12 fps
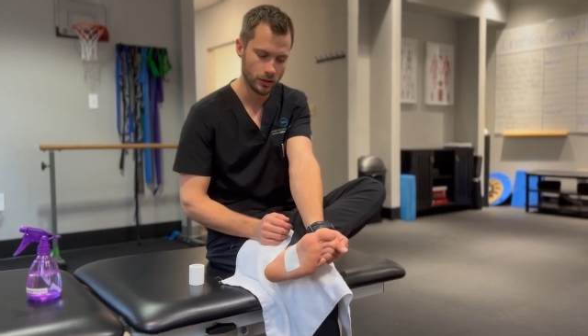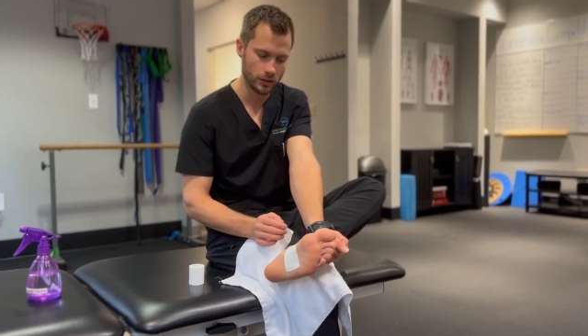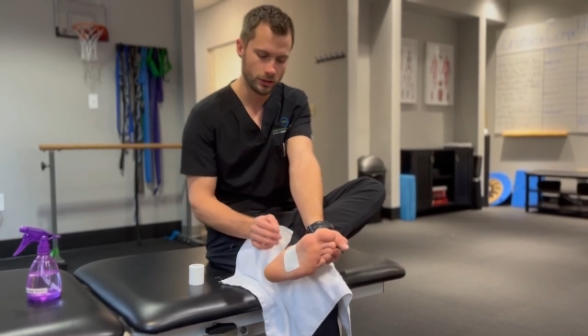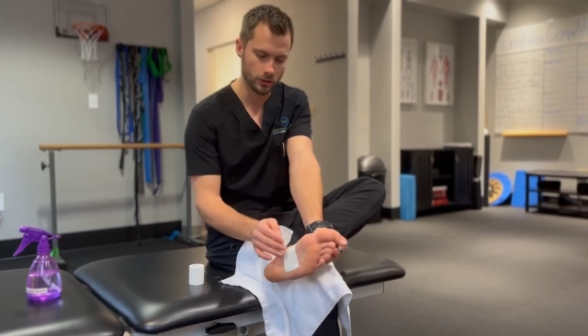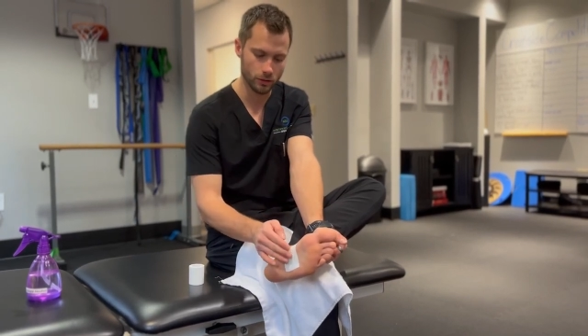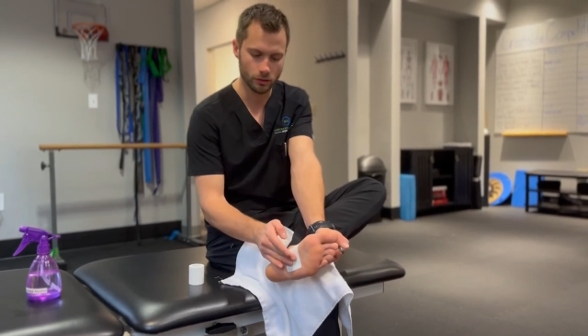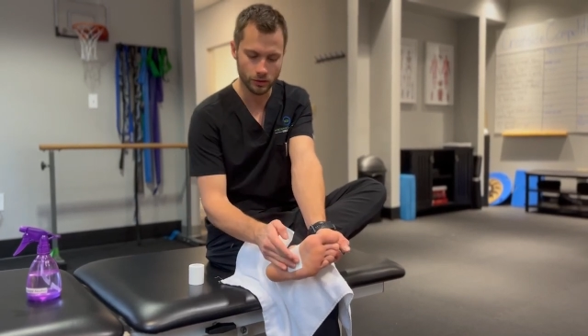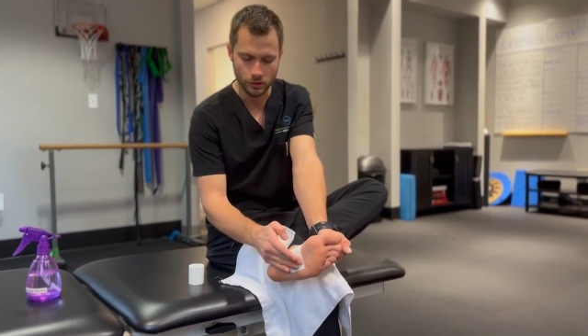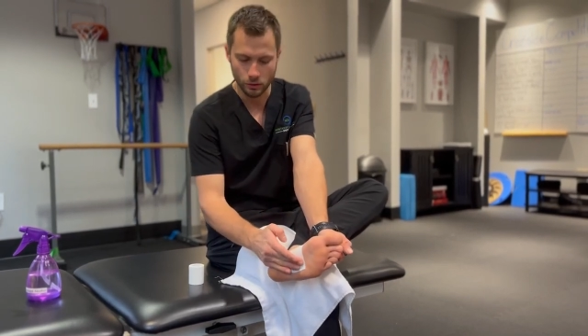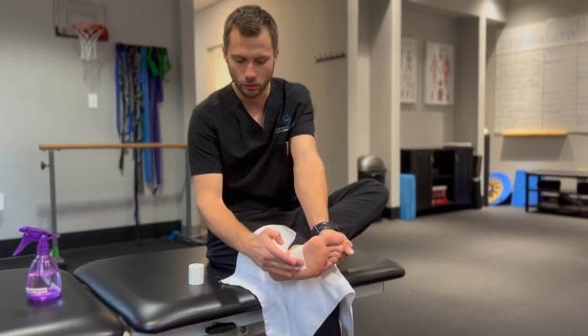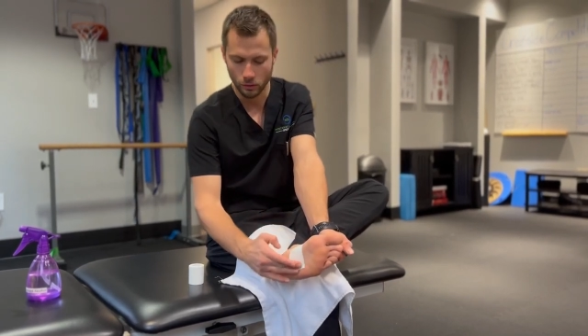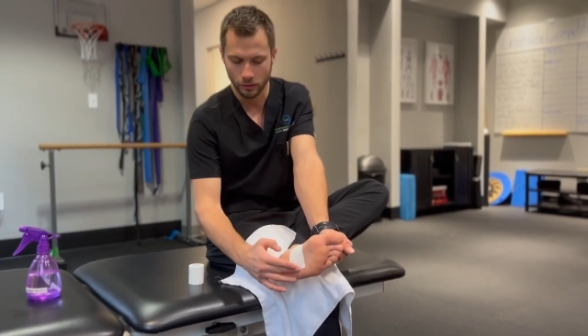You're going to
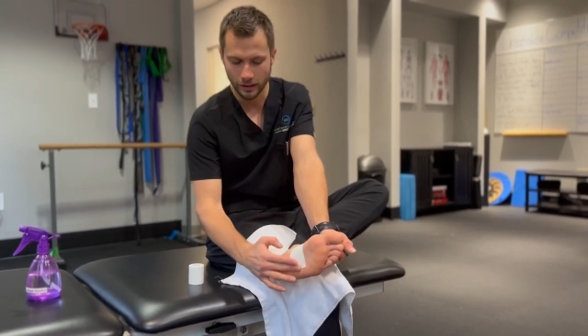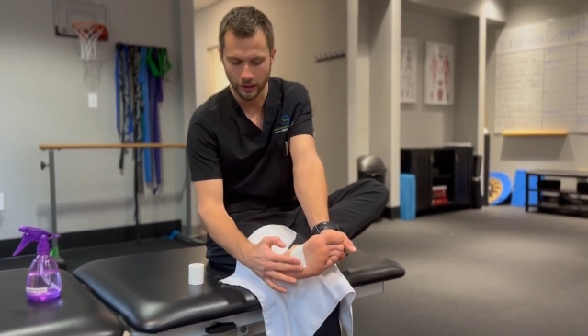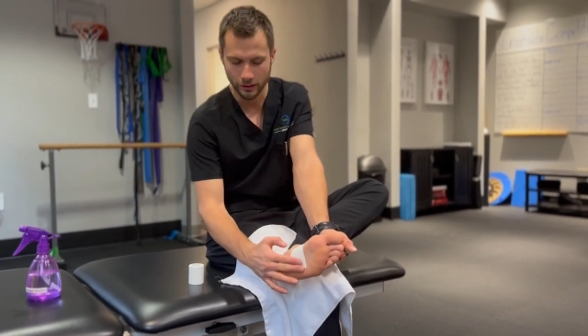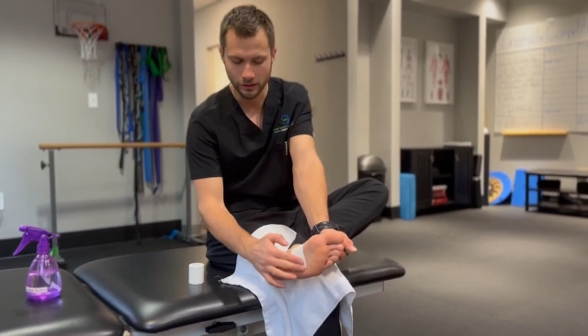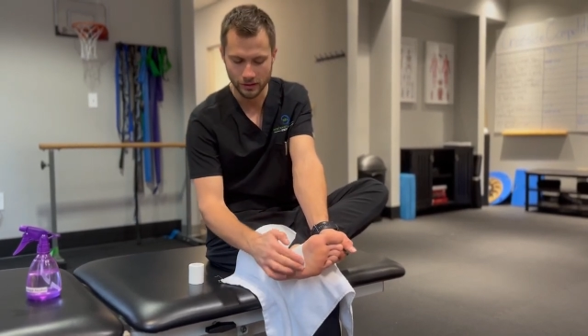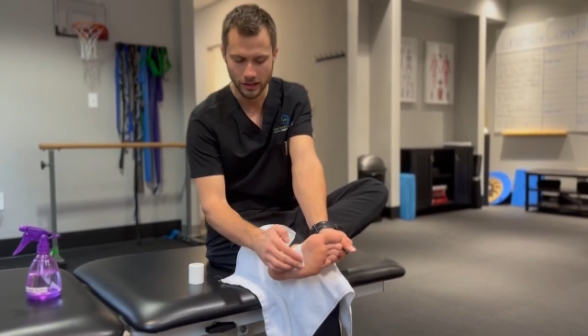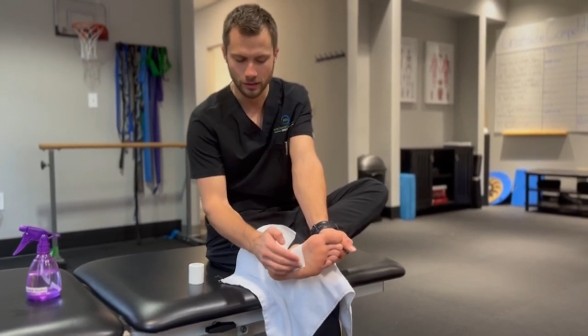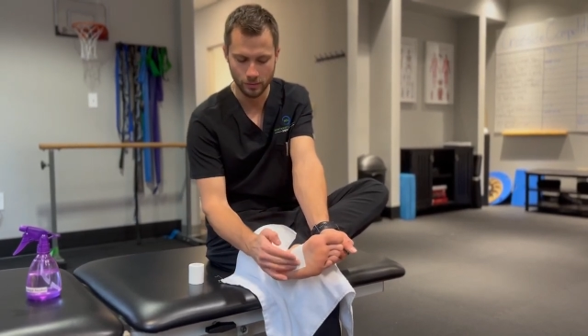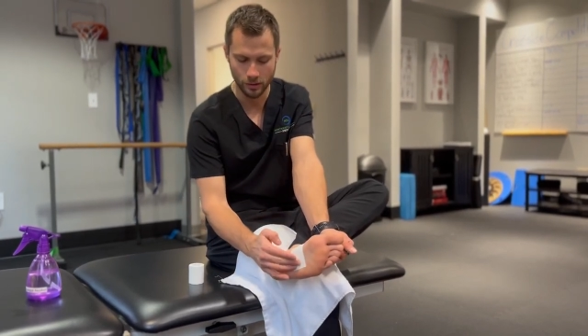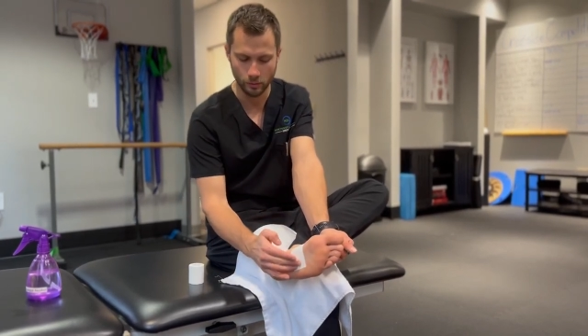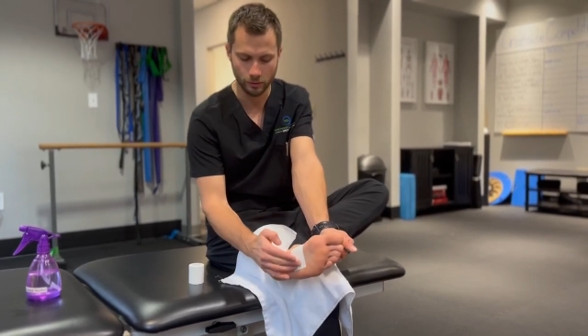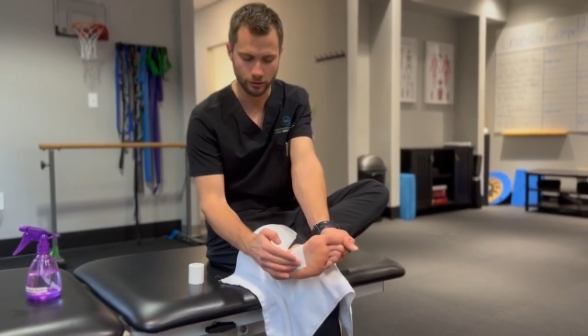hold the end of the tape
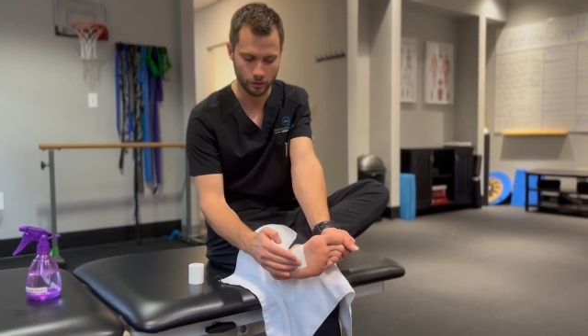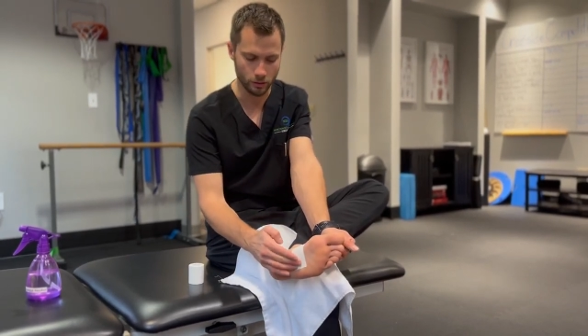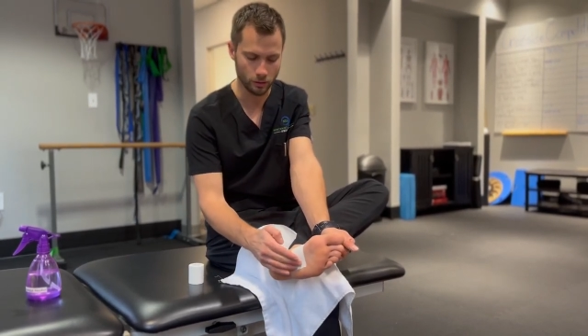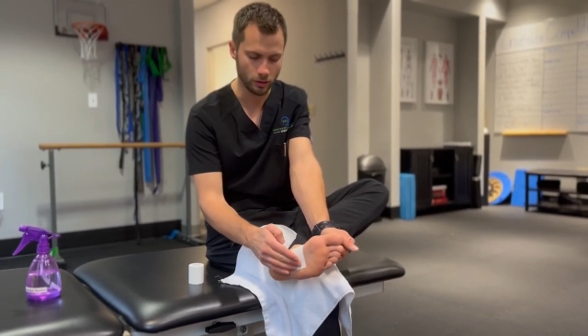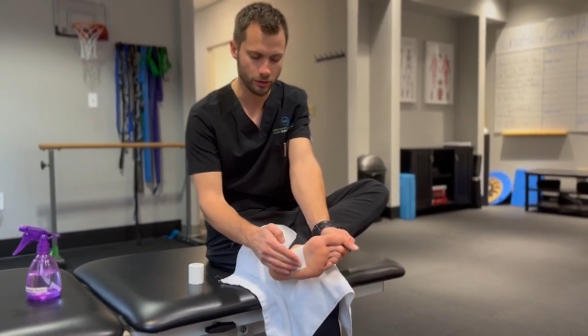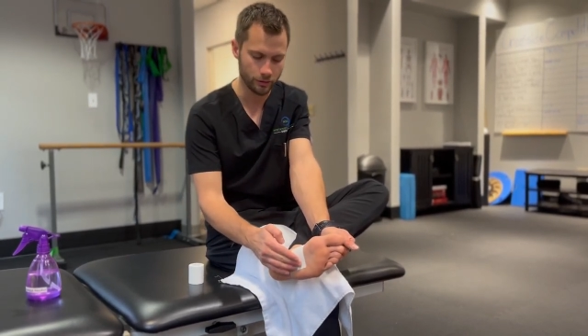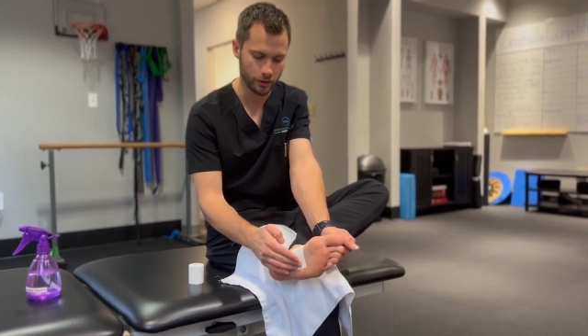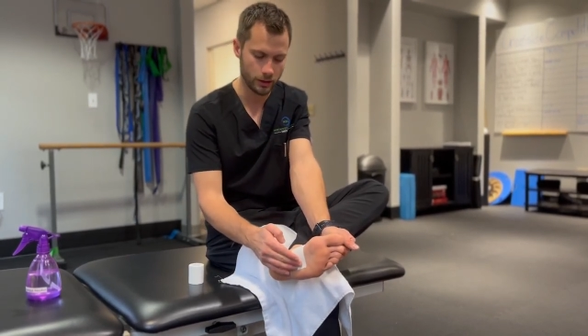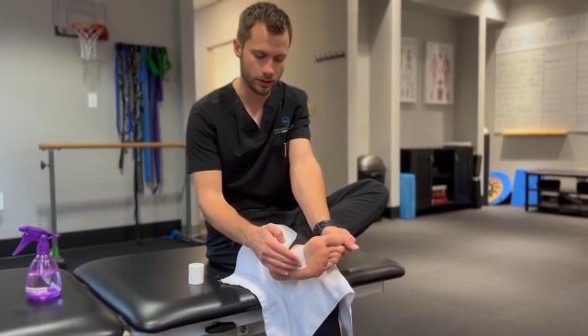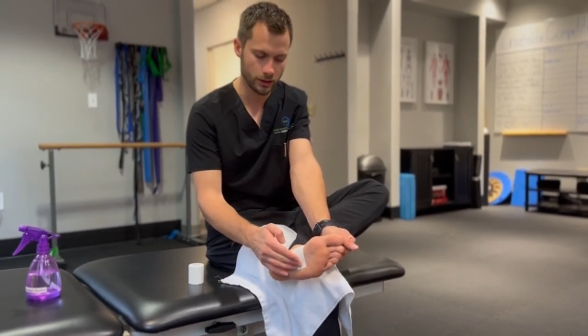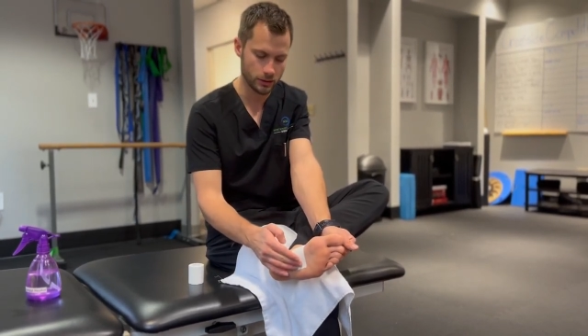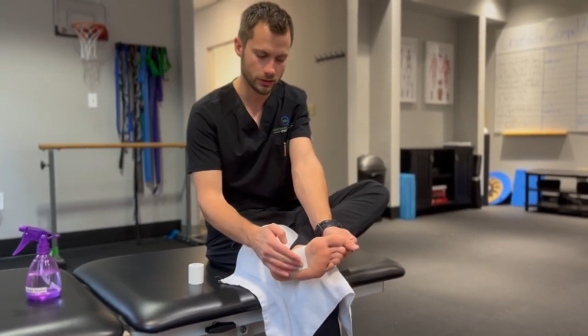in with your other
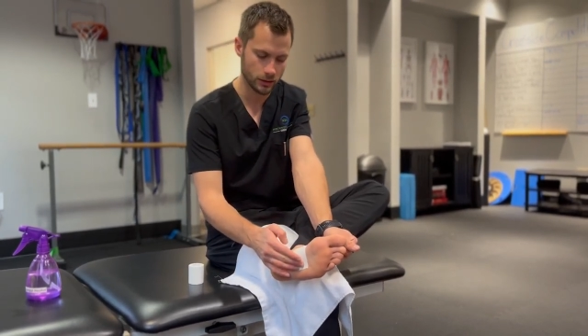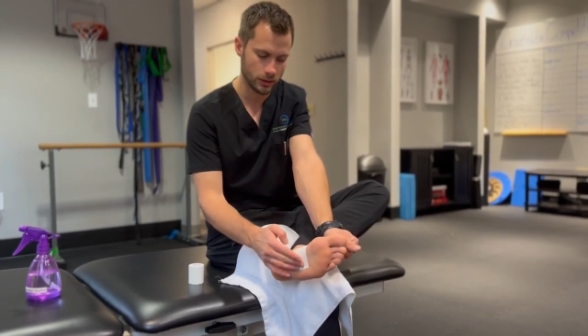hand,